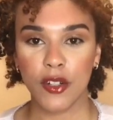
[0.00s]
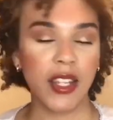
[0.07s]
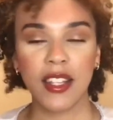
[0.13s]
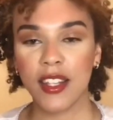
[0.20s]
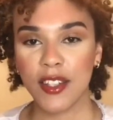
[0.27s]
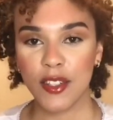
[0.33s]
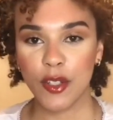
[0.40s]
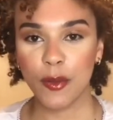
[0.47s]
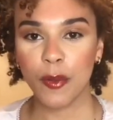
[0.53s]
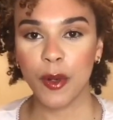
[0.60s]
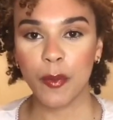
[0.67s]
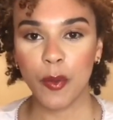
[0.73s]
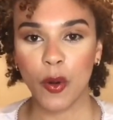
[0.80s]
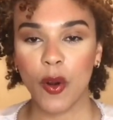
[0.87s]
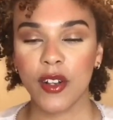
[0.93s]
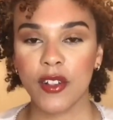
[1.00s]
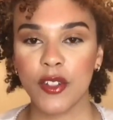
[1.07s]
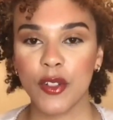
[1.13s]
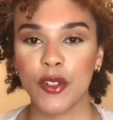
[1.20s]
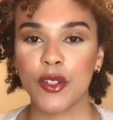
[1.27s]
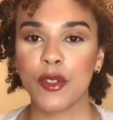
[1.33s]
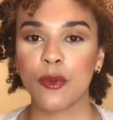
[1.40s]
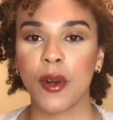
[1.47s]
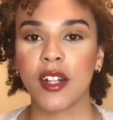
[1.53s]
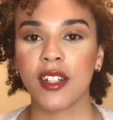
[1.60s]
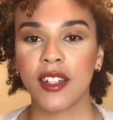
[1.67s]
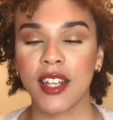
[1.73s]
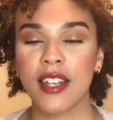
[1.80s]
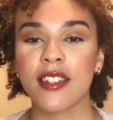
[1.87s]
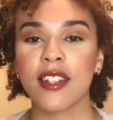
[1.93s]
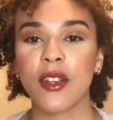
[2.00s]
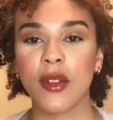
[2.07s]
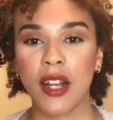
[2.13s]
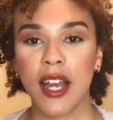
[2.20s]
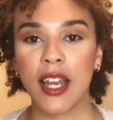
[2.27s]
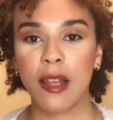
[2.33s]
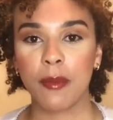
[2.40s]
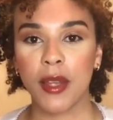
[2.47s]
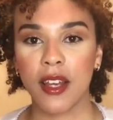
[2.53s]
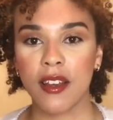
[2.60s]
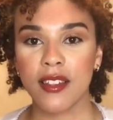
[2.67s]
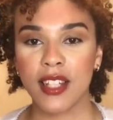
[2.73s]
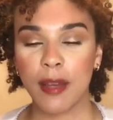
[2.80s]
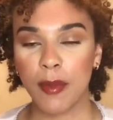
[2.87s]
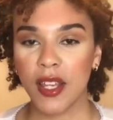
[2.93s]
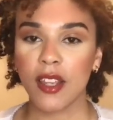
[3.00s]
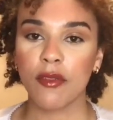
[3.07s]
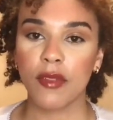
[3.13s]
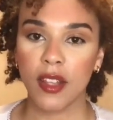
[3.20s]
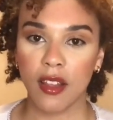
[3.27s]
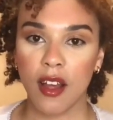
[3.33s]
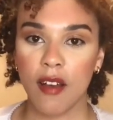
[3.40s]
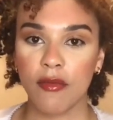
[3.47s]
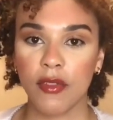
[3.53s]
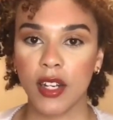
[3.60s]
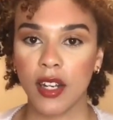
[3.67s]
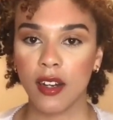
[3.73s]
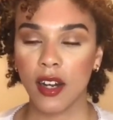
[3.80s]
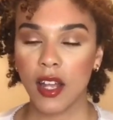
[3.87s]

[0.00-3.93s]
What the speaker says: I think it's super important to just wear the things that you like because they make you feel confident.